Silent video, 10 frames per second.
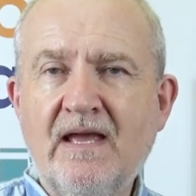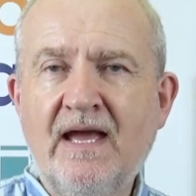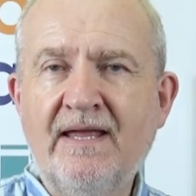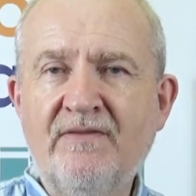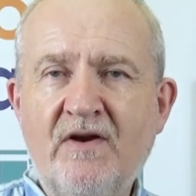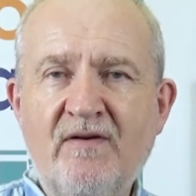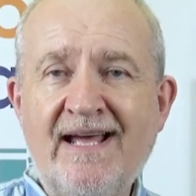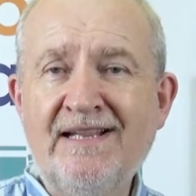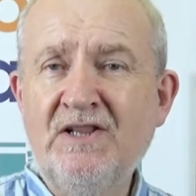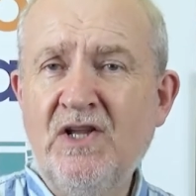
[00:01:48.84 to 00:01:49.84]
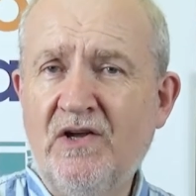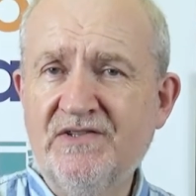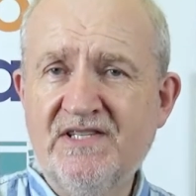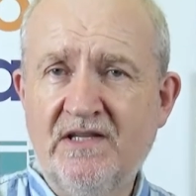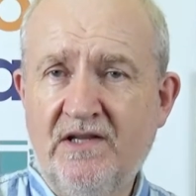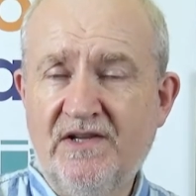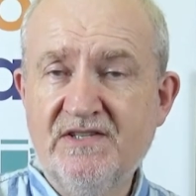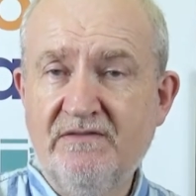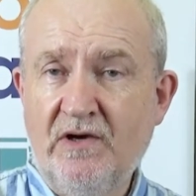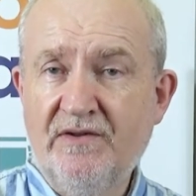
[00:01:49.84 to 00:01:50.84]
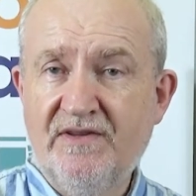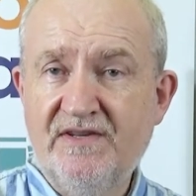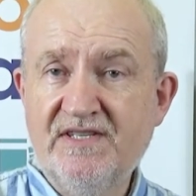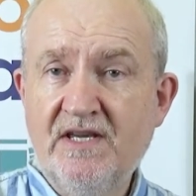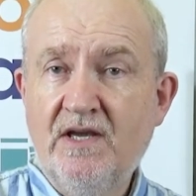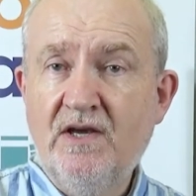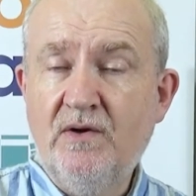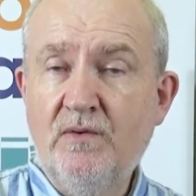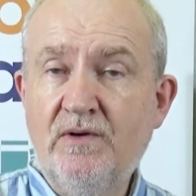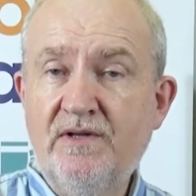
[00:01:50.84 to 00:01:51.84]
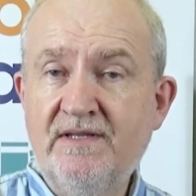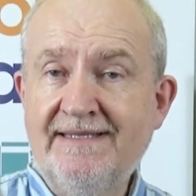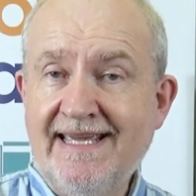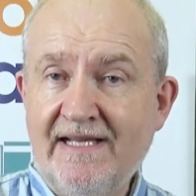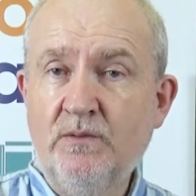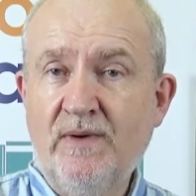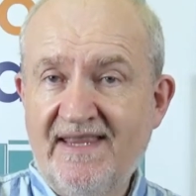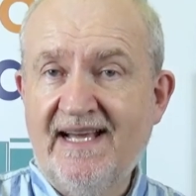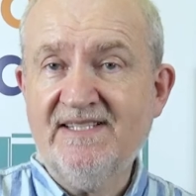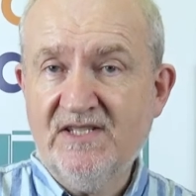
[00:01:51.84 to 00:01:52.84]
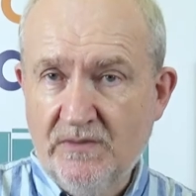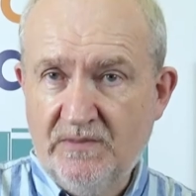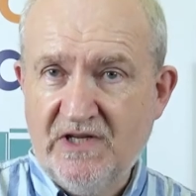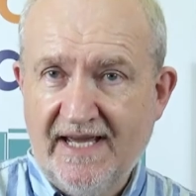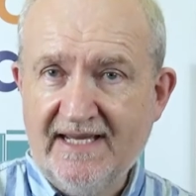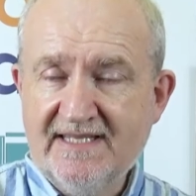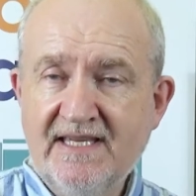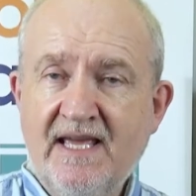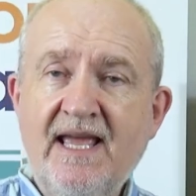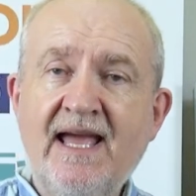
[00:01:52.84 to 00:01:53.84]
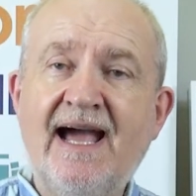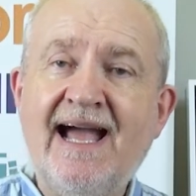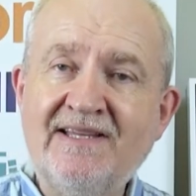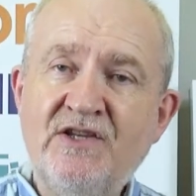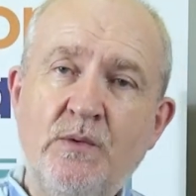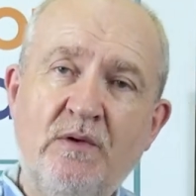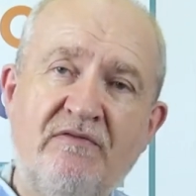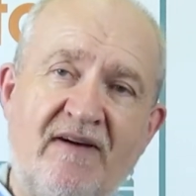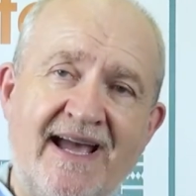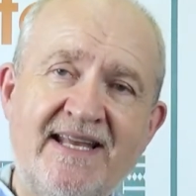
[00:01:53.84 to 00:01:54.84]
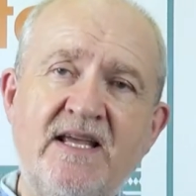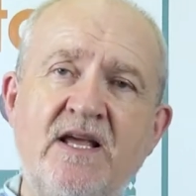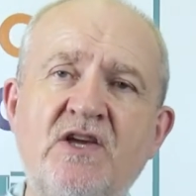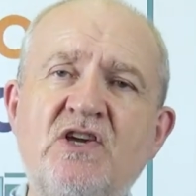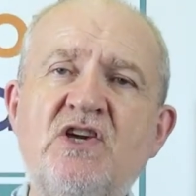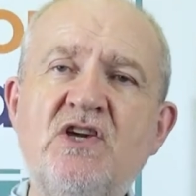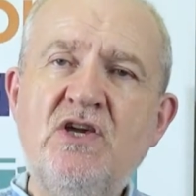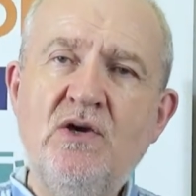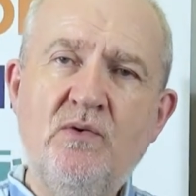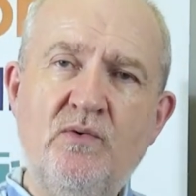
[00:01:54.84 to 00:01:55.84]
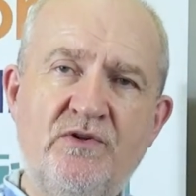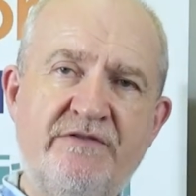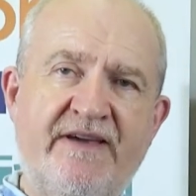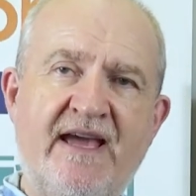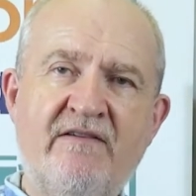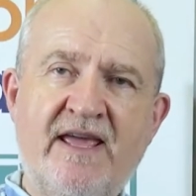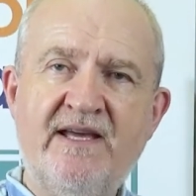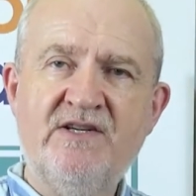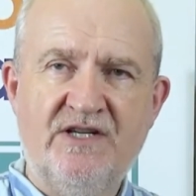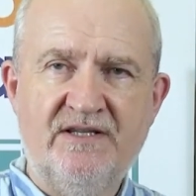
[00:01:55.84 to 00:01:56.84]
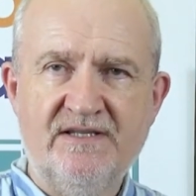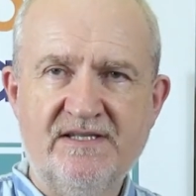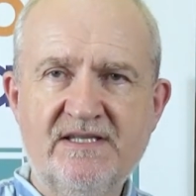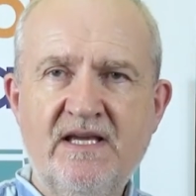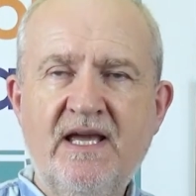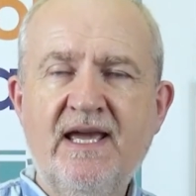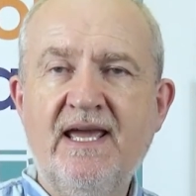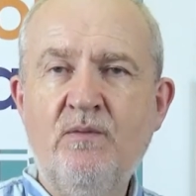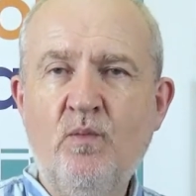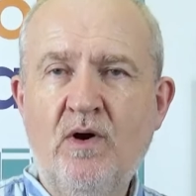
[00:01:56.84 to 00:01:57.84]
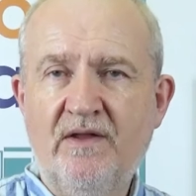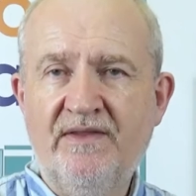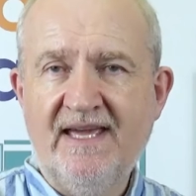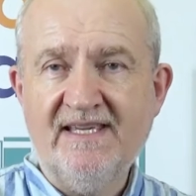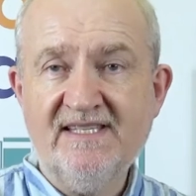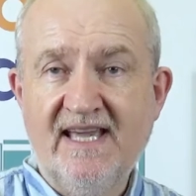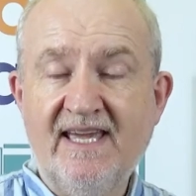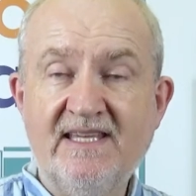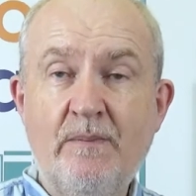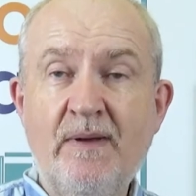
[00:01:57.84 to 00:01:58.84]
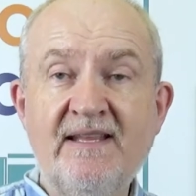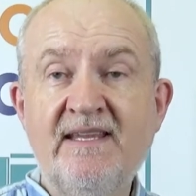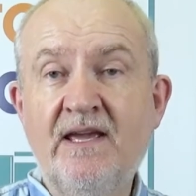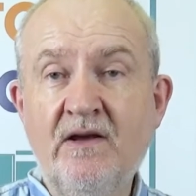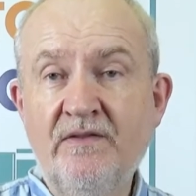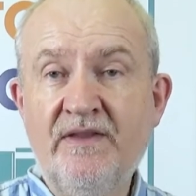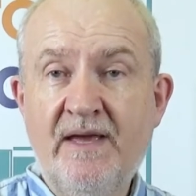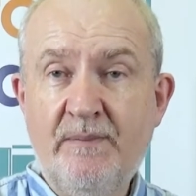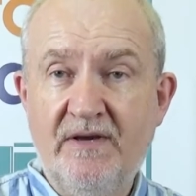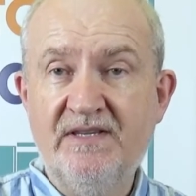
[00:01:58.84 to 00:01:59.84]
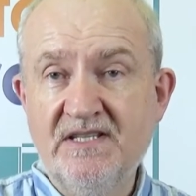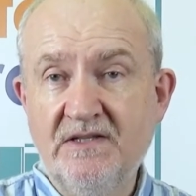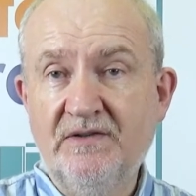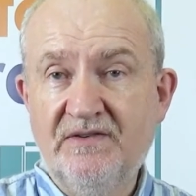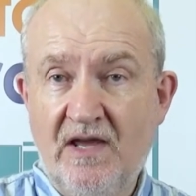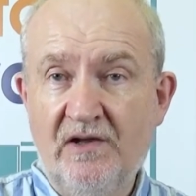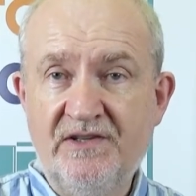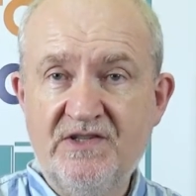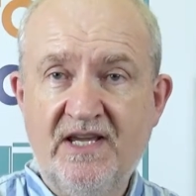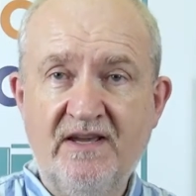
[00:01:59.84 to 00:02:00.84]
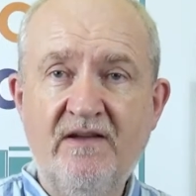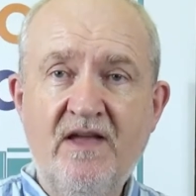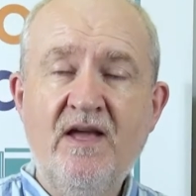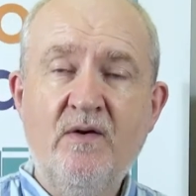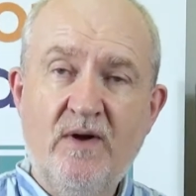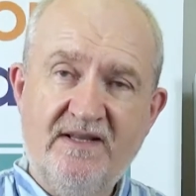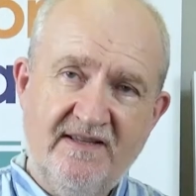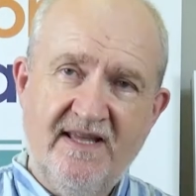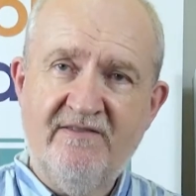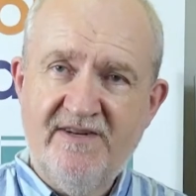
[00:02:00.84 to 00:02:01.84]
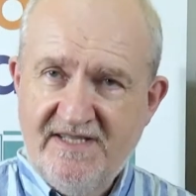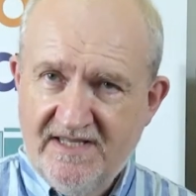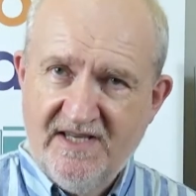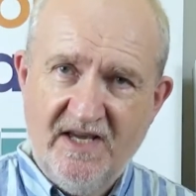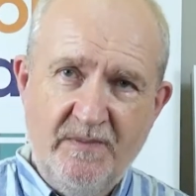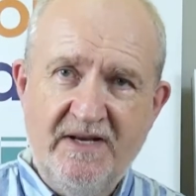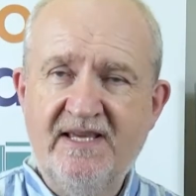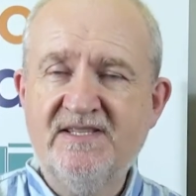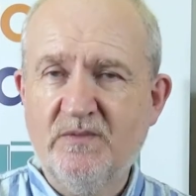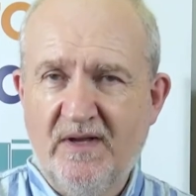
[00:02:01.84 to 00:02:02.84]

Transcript: uh, there are lots and lots of authors who deal with that subject, and you will find huge variations in what they say, depending on their personal theology, whether they're a determinist,